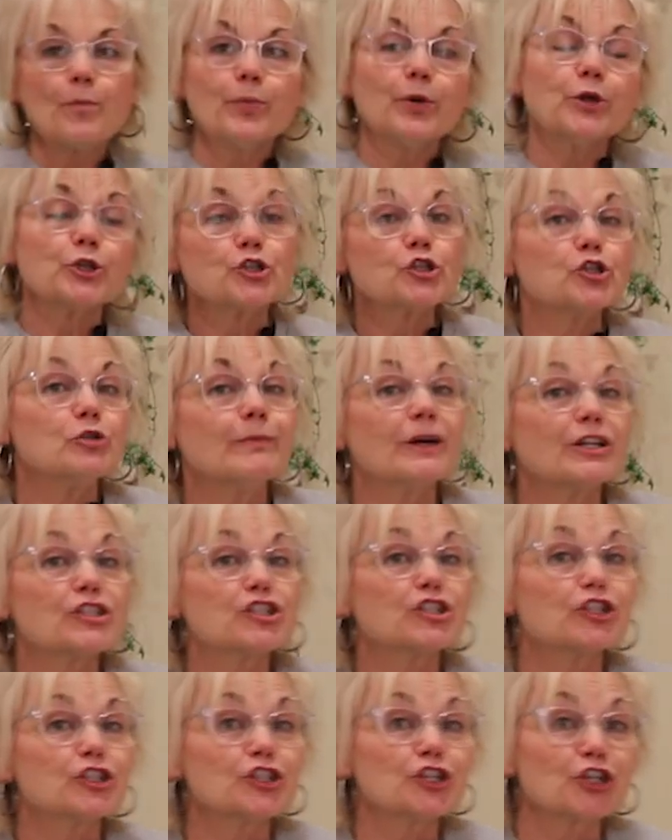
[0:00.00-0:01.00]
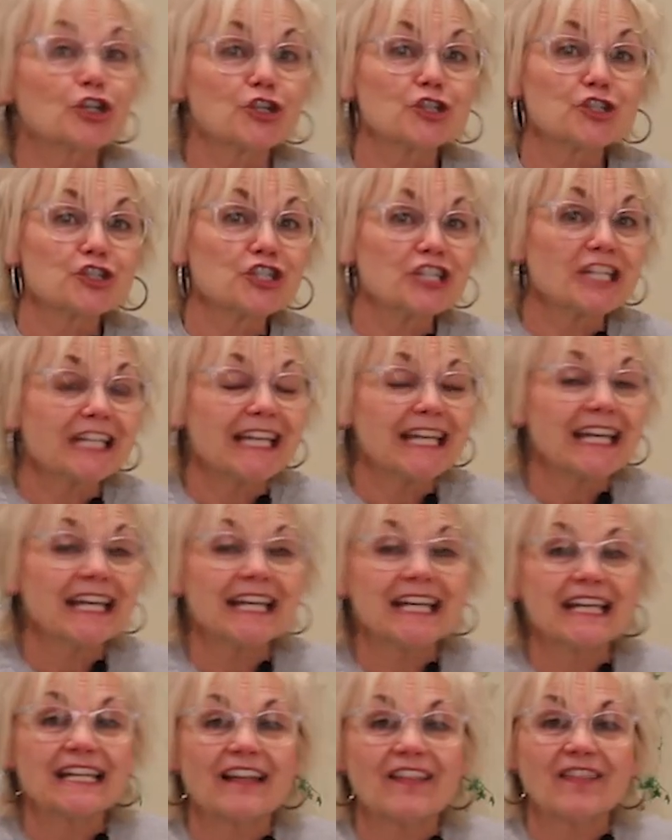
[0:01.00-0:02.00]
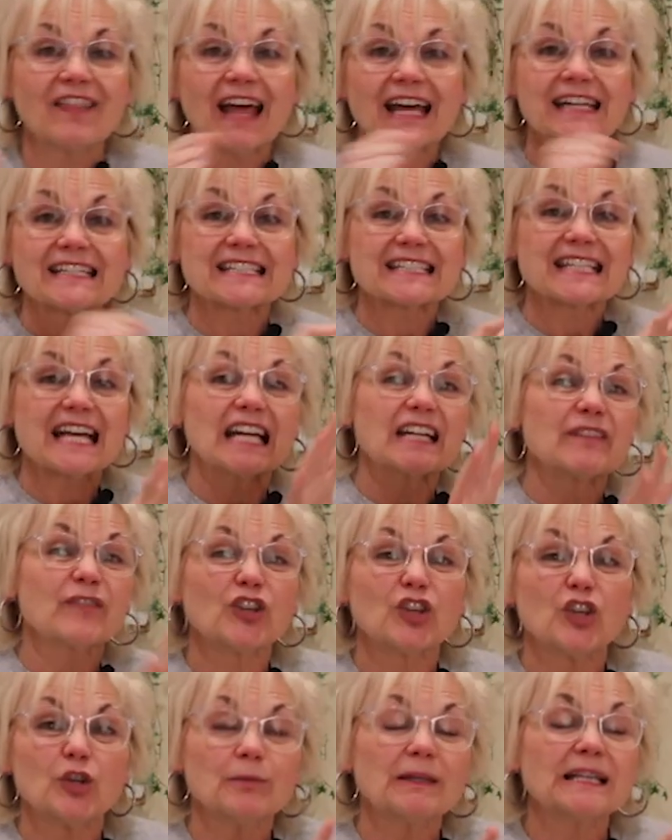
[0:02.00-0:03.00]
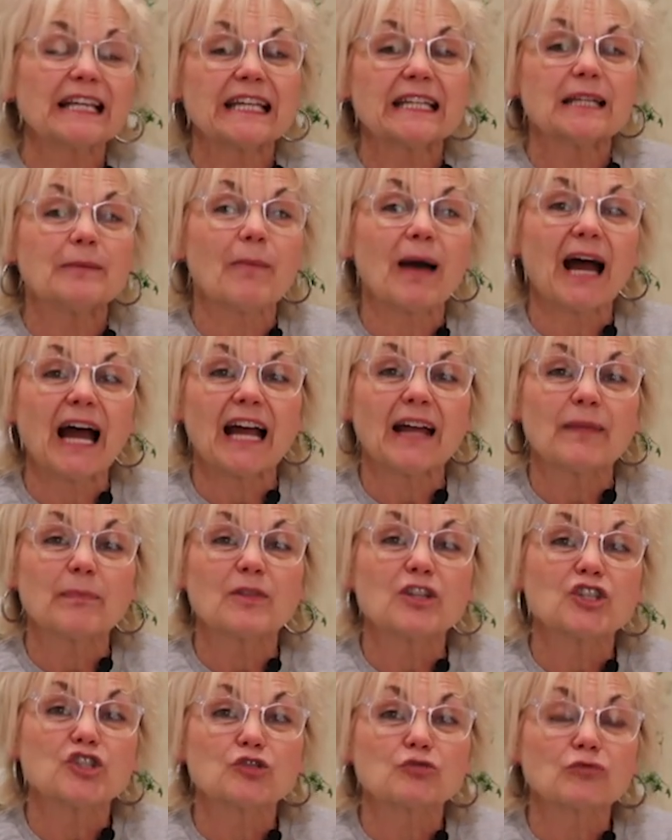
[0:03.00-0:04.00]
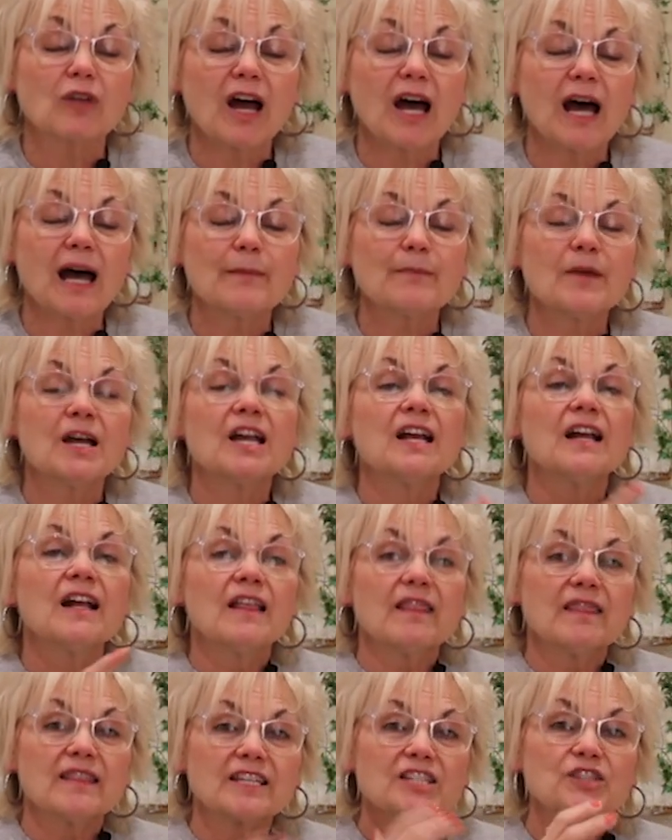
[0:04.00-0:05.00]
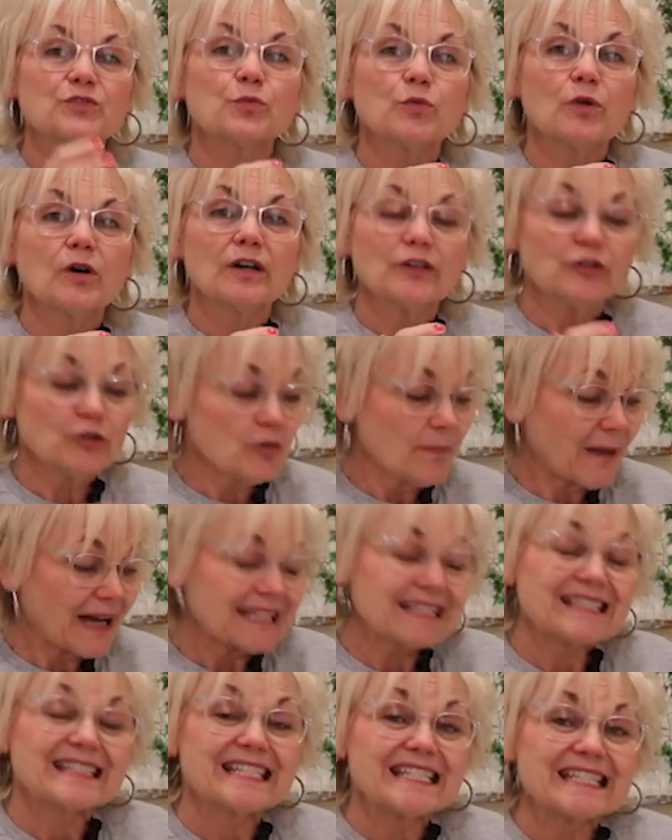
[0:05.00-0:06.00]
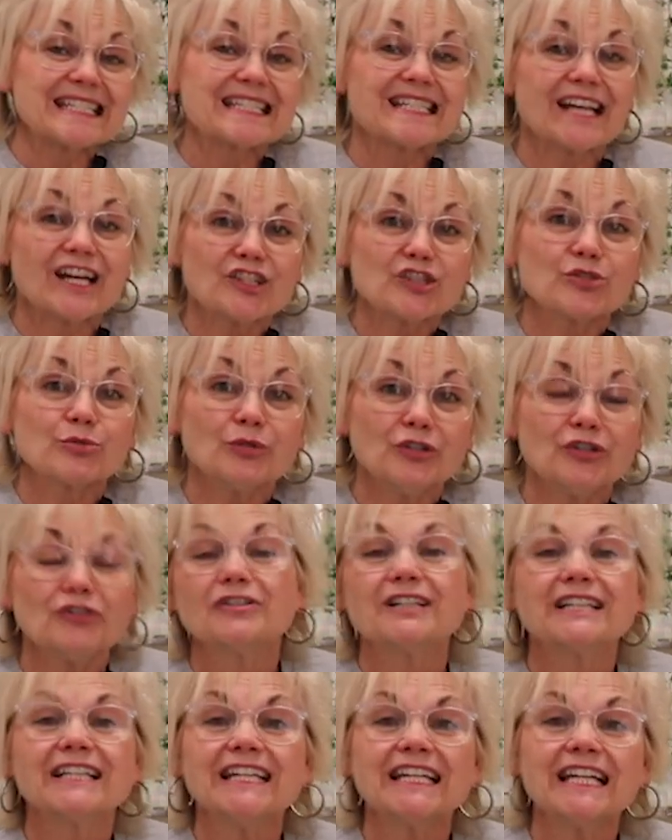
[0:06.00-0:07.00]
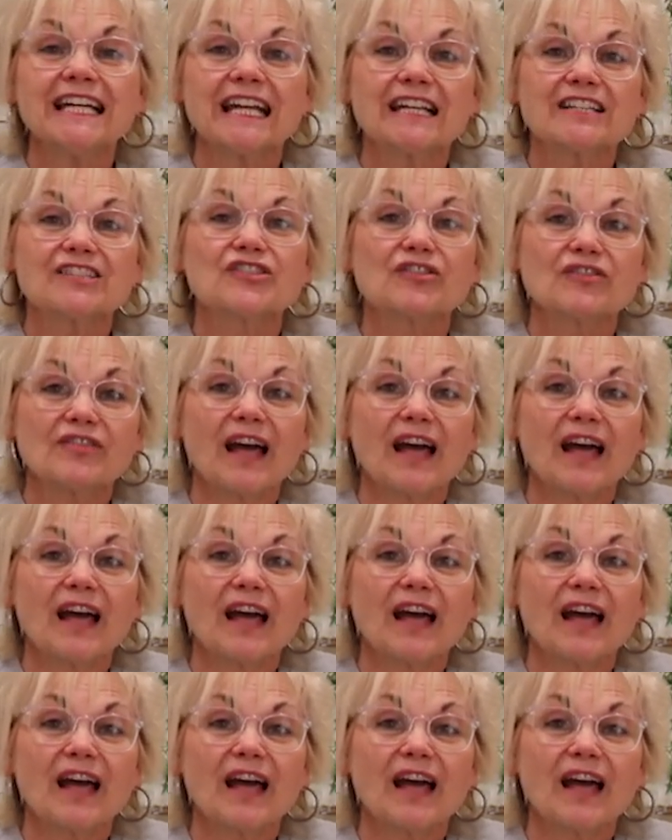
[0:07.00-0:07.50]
put too much detergent in and that is kind of accumulated behind the drum, you might see suds when you clean it, and so